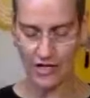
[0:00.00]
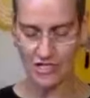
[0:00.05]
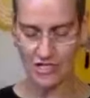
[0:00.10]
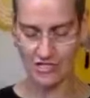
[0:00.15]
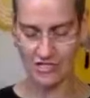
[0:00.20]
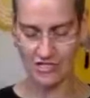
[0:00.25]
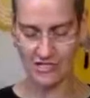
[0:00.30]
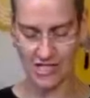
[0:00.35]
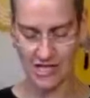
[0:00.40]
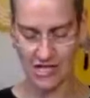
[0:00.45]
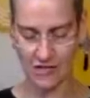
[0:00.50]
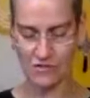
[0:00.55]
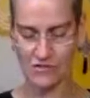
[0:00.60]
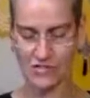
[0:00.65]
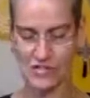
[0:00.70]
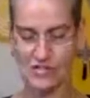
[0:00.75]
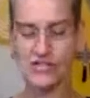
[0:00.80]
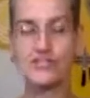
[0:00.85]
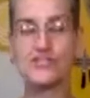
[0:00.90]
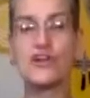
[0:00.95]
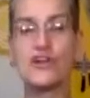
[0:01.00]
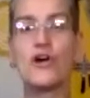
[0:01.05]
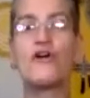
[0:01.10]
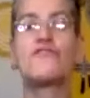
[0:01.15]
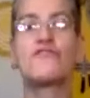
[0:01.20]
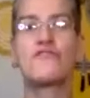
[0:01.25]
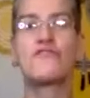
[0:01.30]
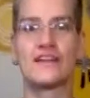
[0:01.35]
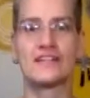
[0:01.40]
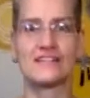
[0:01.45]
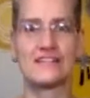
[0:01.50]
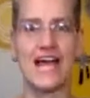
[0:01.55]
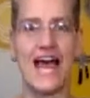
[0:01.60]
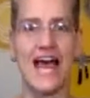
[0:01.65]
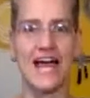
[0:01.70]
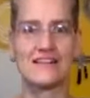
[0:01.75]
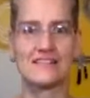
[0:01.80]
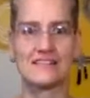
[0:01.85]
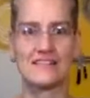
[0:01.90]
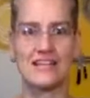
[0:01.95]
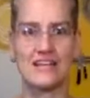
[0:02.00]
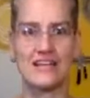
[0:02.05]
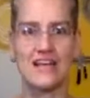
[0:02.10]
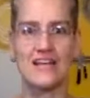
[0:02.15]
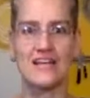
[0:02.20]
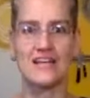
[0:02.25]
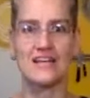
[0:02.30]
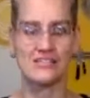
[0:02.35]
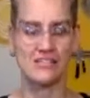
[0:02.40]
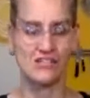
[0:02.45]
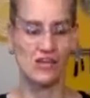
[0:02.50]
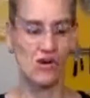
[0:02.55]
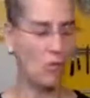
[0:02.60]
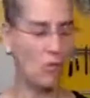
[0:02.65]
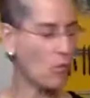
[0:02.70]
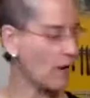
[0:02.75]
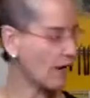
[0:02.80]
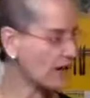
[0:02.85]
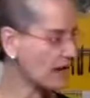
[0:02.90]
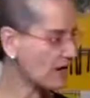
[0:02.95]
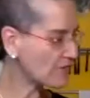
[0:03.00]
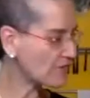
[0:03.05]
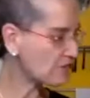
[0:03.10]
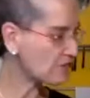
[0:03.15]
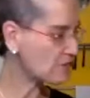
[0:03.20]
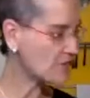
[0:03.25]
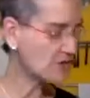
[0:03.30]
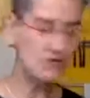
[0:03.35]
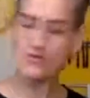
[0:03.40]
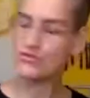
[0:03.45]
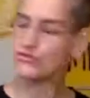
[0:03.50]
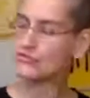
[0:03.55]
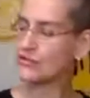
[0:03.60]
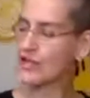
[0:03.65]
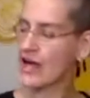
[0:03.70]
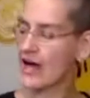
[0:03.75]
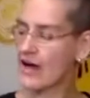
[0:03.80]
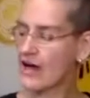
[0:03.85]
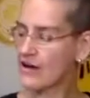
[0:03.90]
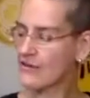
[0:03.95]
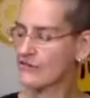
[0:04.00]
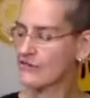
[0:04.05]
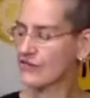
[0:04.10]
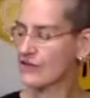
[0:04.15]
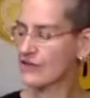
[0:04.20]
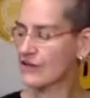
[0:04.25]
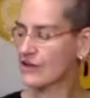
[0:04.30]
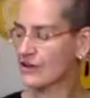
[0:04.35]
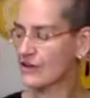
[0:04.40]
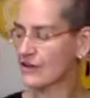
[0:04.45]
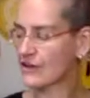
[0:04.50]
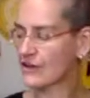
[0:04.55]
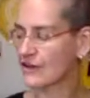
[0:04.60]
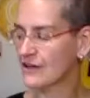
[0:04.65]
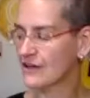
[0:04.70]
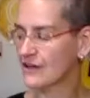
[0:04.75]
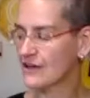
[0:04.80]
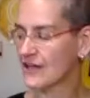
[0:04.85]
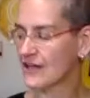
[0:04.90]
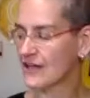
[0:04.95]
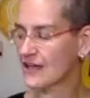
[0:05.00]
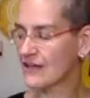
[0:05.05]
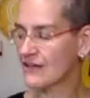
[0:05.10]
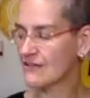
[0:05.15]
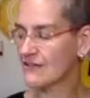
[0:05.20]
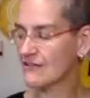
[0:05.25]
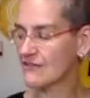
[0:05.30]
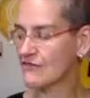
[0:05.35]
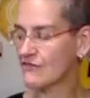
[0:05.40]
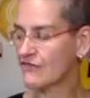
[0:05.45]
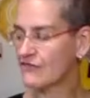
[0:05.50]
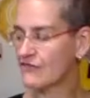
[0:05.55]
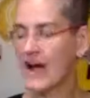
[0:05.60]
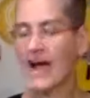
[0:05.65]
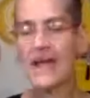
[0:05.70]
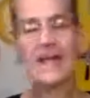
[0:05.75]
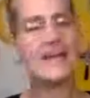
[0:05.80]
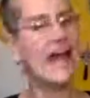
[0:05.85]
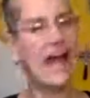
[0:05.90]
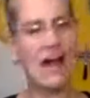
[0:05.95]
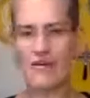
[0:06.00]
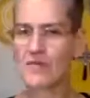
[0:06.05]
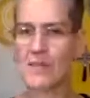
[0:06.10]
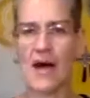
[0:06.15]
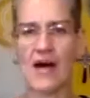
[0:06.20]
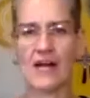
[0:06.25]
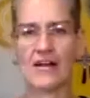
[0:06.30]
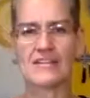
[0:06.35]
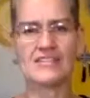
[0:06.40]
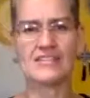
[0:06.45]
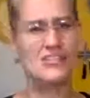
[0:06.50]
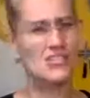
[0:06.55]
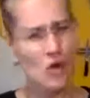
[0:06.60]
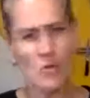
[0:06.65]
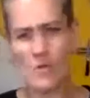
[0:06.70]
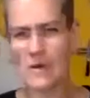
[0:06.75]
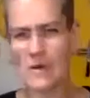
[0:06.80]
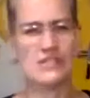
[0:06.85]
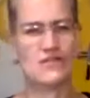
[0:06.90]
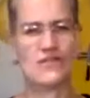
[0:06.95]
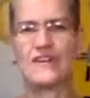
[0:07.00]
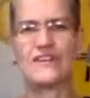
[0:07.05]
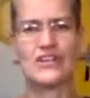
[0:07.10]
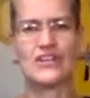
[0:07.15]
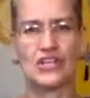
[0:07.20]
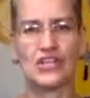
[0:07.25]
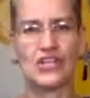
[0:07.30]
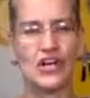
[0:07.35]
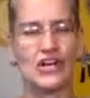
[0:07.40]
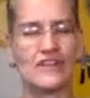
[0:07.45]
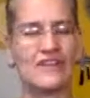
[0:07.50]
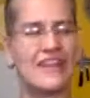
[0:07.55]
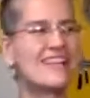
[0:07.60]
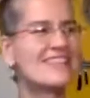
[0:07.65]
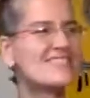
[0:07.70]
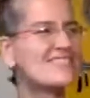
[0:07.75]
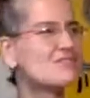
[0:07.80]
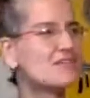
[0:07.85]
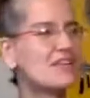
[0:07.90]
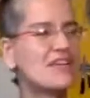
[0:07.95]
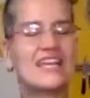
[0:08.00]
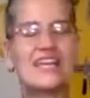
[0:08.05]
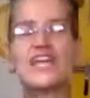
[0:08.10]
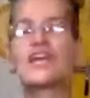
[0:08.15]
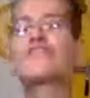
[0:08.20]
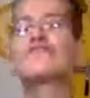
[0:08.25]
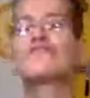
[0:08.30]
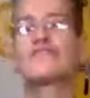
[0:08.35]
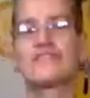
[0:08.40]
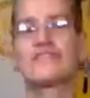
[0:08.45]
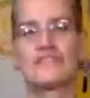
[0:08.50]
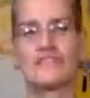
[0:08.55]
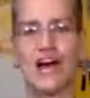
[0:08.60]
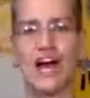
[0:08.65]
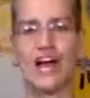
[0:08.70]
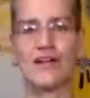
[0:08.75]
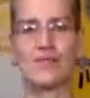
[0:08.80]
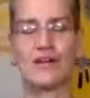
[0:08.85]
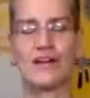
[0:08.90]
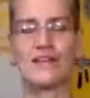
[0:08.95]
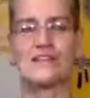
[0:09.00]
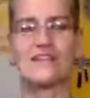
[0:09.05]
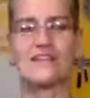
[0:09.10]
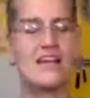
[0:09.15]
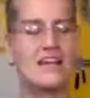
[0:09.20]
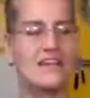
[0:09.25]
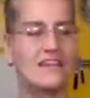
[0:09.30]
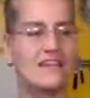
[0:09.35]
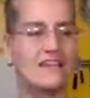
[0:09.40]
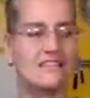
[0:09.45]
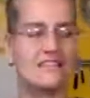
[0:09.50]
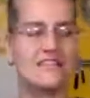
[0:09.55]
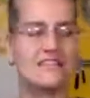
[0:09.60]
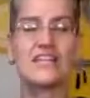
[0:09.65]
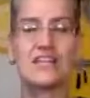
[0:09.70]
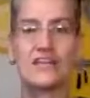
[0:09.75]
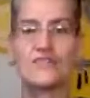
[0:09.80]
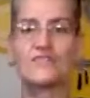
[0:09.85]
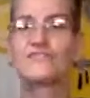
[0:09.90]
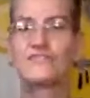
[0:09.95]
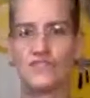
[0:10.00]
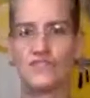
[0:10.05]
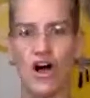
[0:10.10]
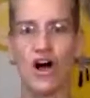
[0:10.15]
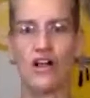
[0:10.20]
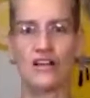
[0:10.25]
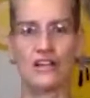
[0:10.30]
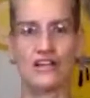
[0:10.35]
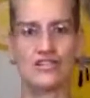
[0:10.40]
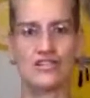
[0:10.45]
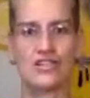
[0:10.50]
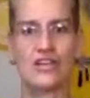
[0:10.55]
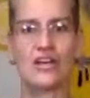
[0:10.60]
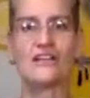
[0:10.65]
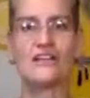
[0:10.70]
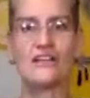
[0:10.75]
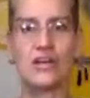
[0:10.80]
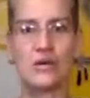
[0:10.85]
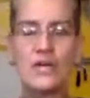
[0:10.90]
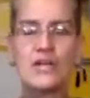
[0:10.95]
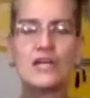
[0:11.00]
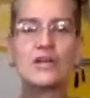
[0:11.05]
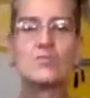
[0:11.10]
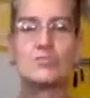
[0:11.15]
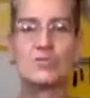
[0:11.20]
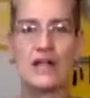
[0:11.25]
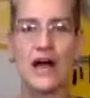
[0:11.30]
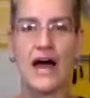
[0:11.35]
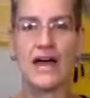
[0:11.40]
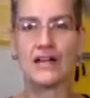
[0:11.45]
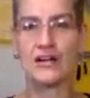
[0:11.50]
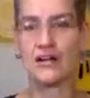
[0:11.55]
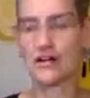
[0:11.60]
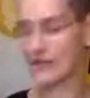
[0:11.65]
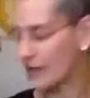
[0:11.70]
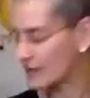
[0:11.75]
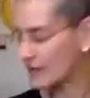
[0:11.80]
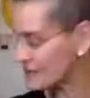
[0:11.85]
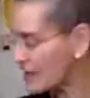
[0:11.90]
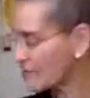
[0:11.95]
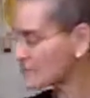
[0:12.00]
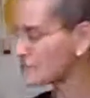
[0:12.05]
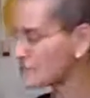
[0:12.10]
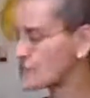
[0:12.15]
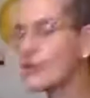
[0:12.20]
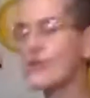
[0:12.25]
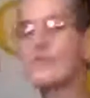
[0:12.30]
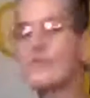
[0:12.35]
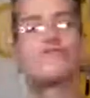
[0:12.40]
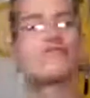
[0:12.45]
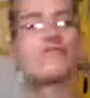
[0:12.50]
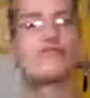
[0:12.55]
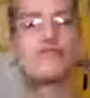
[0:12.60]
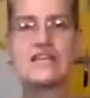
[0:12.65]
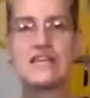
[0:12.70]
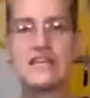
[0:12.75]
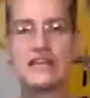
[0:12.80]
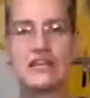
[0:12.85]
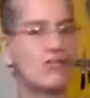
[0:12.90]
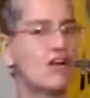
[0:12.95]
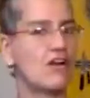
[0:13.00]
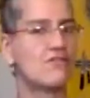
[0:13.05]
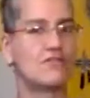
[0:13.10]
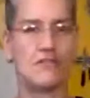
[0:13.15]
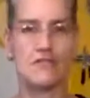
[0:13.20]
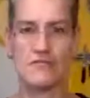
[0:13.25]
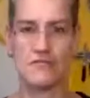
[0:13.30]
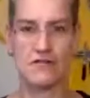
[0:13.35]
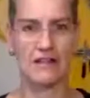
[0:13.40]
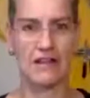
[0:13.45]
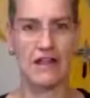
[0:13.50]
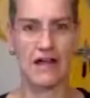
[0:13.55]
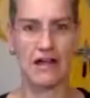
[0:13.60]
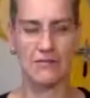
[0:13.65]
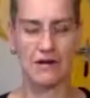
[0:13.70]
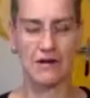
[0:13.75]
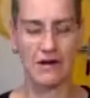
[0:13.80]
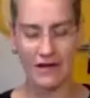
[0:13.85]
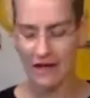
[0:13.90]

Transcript: this and it was so fantastic. So whatever fruit you love, like find out about it. It's so much fun to learn. That's the gift of the library. It's the gift of knowledge that we can apply in our lives. I'm so freaking grateful for the library.